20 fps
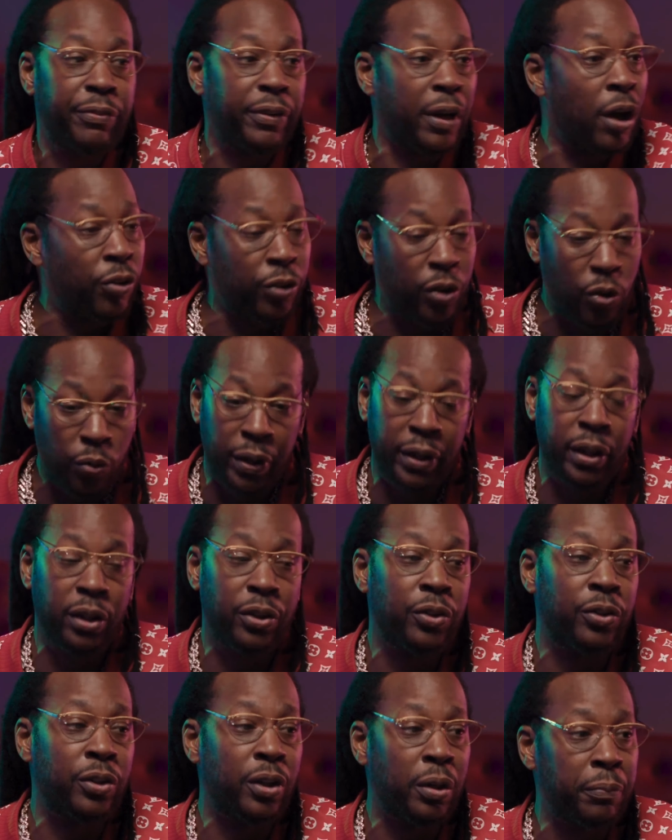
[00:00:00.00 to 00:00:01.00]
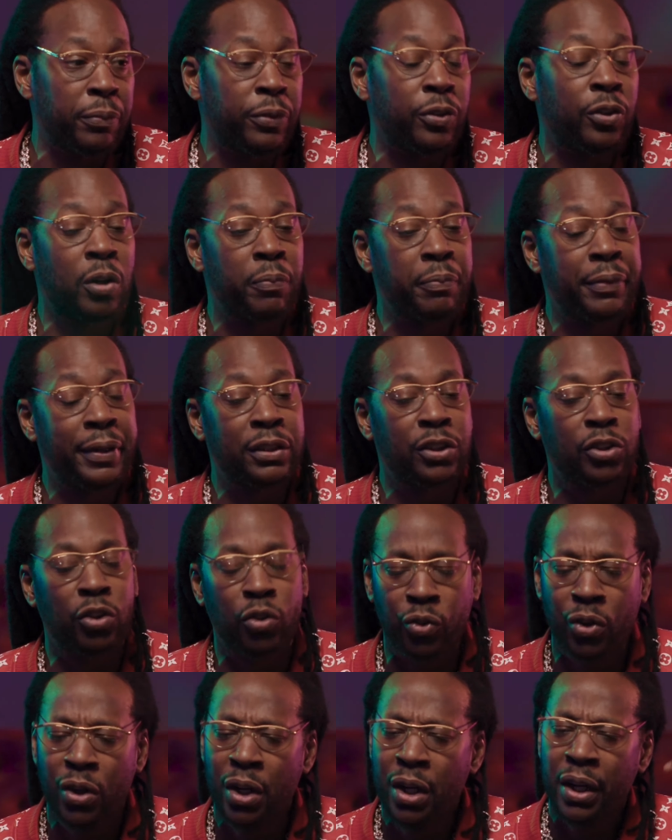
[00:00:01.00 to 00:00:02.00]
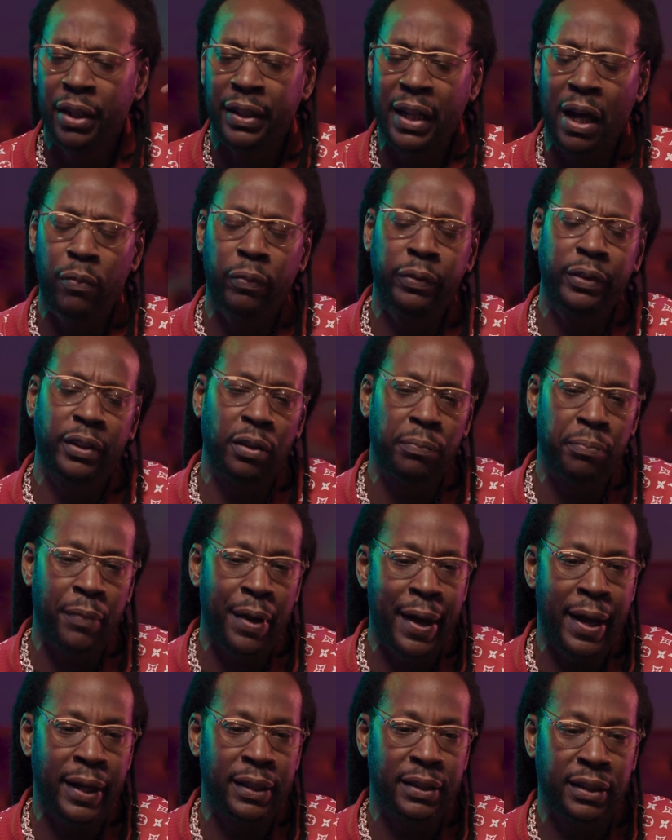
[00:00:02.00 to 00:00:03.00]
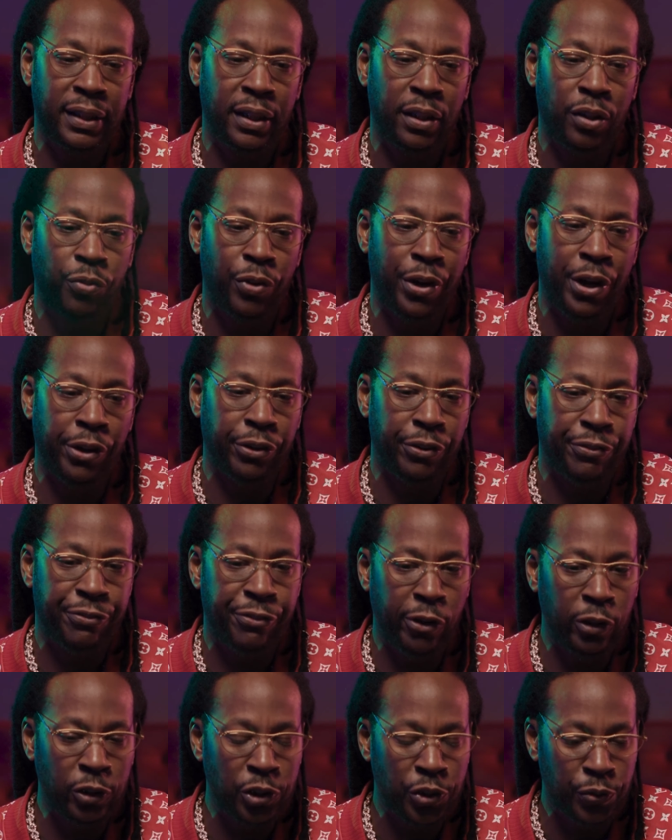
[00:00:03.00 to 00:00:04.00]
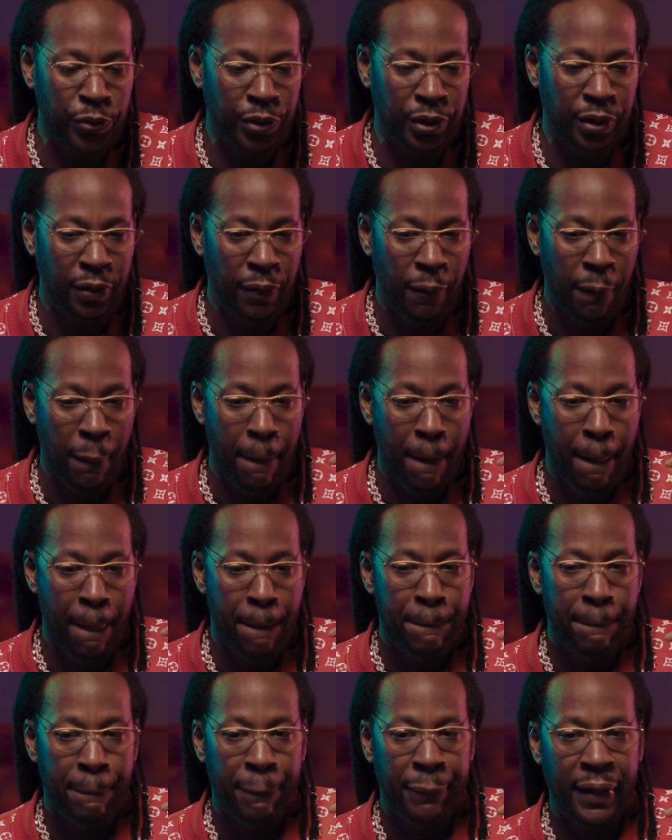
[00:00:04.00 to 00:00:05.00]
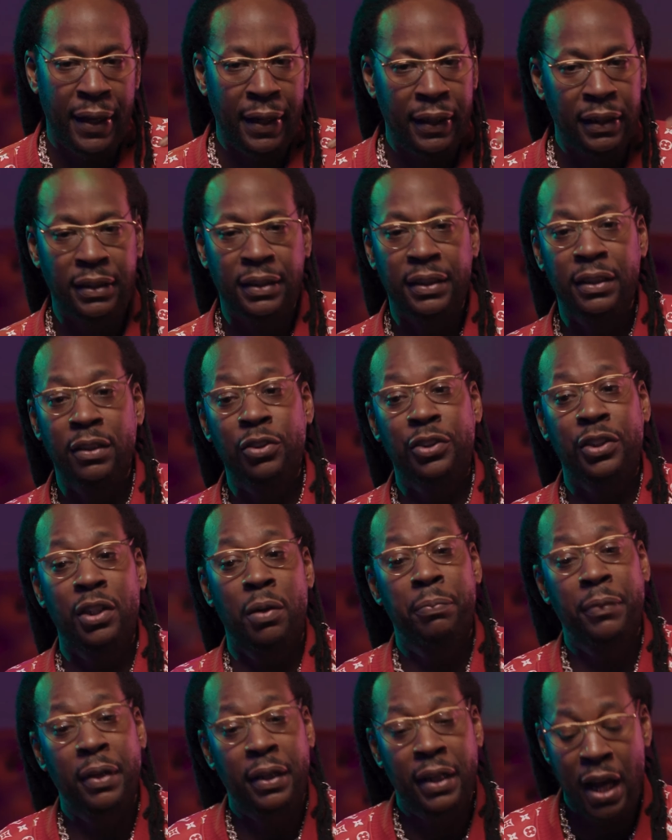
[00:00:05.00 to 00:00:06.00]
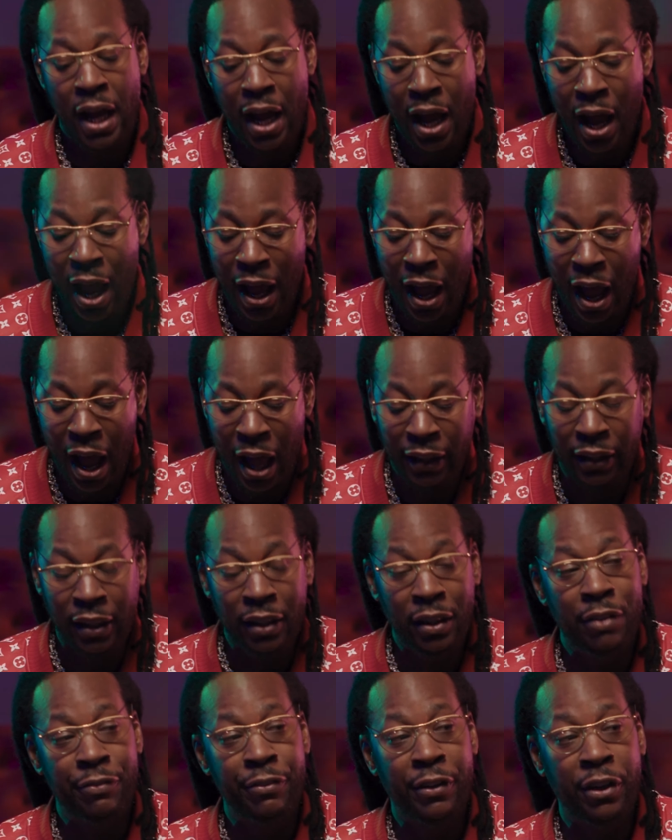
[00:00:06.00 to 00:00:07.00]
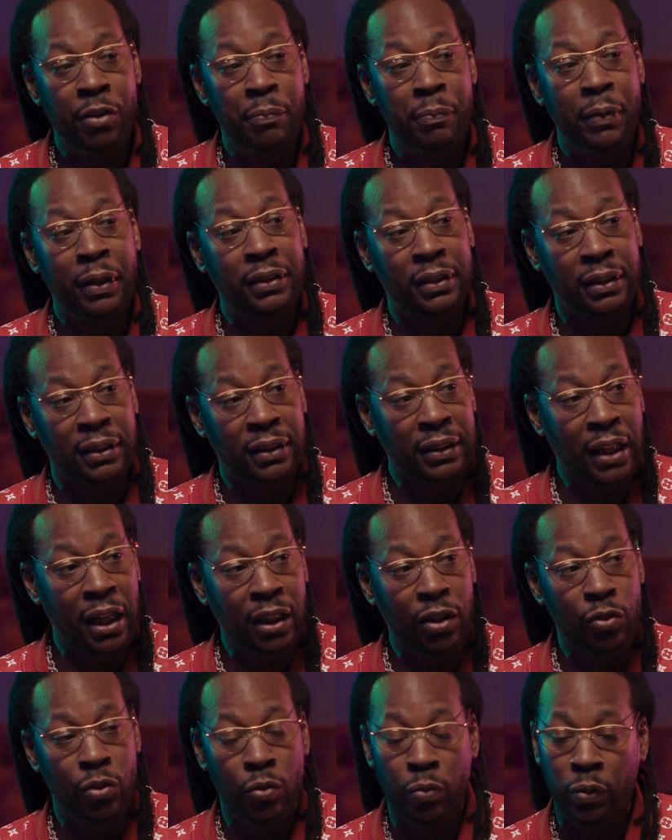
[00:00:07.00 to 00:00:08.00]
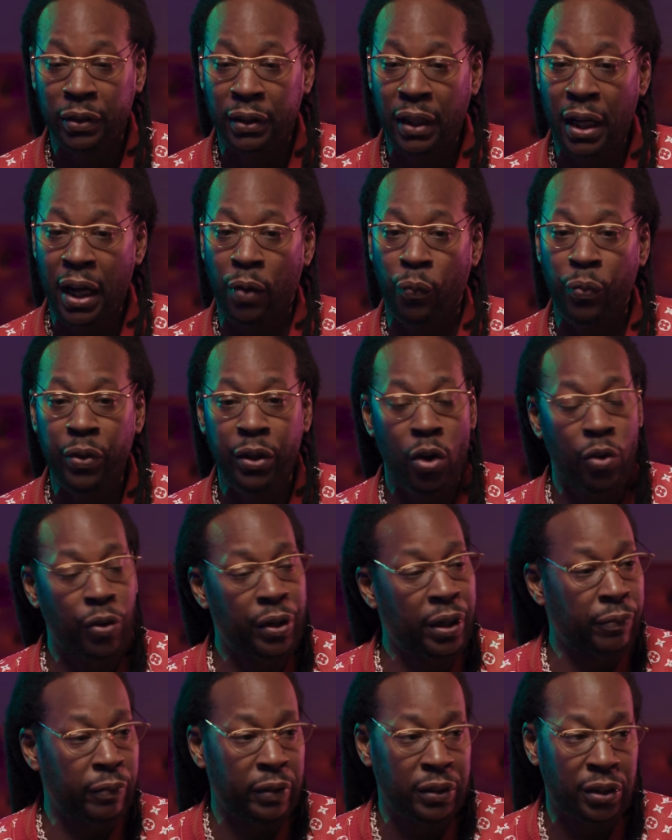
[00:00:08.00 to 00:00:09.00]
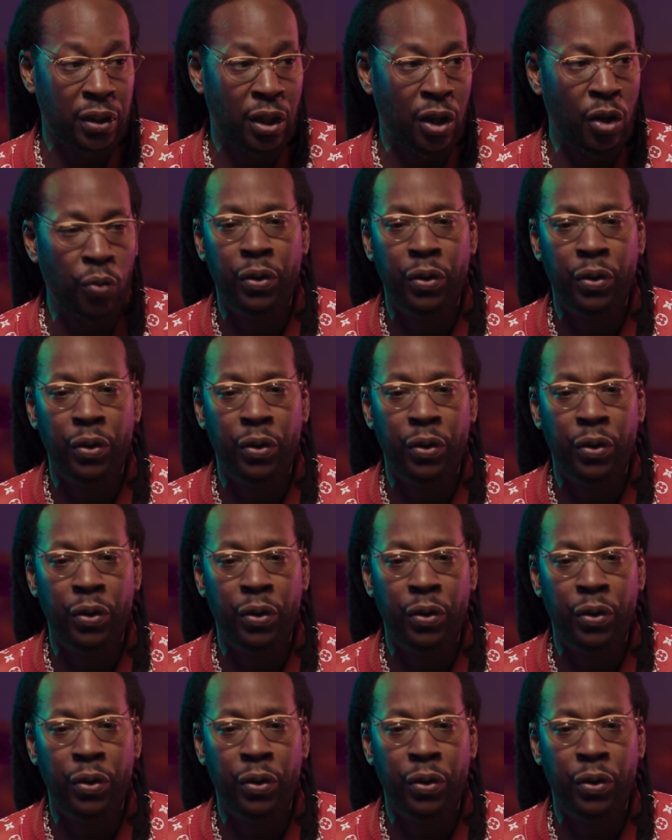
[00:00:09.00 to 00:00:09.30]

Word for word: I don't know what he doing. You know what I mean? So that was the mindset around the first one, and it's still something that I love very much. The second one was like we on every song.